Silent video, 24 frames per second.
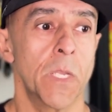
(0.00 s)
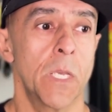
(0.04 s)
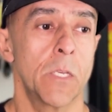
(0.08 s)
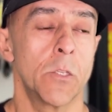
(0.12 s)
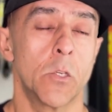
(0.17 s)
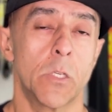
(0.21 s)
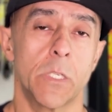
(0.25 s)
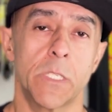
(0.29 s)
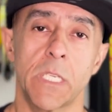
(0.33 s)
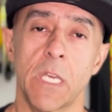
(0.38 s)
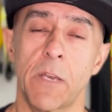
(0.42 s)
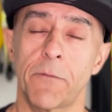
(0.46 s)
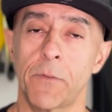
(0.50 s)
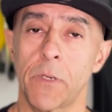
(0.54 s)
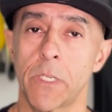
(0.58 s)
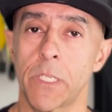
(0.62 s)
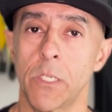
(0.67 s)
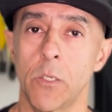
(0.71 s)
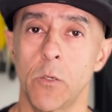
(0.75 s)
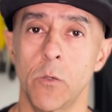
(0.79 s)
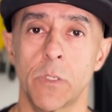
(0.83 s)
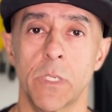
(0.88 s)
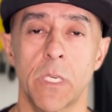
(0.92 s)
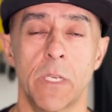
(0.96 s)
You can
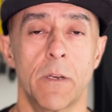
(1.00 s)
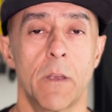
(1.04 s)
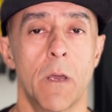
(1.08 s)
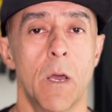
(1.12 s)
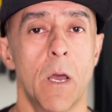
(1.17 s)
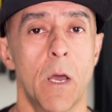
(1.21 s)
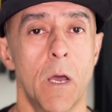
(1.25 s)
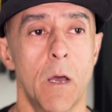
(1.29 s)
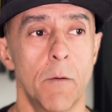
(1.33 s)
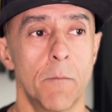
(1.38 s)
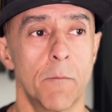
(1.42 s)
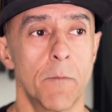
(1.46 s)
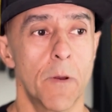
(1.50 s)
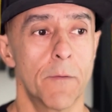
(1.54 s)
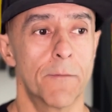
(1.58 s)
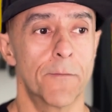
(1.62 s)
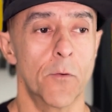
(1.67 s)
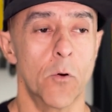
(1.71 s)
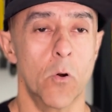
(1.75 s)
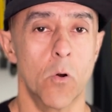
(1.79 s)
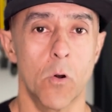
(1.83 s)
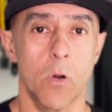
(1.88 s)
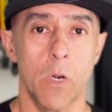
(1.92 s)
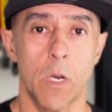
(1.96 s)
definitely use it
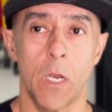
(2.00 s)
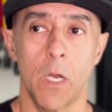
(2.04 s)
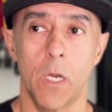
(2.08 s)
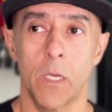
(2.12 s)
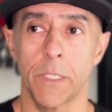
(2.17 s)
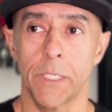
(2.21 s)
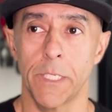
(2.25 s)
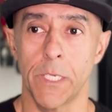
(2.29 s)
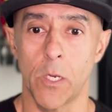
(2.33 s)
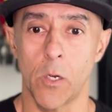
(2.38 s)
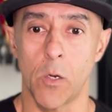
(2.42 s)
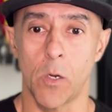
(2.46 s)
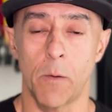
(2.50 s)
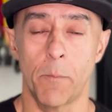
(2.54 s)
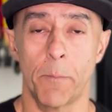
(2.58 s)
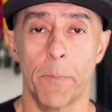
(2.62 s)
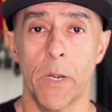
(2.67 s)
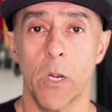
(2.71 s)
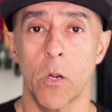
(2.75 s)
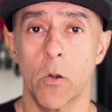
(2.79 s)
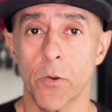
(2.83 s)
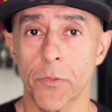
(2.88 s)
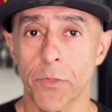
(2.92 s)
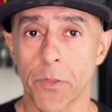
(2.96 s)
for a
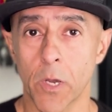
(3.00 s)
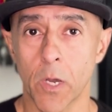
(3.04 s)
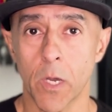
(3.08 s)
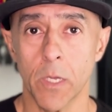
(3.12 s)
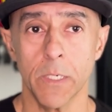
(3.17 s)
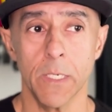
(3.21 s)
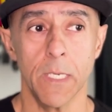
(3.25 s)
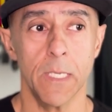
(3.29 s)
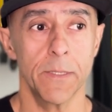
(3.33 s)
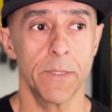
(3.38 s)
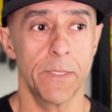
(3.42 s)
marathon.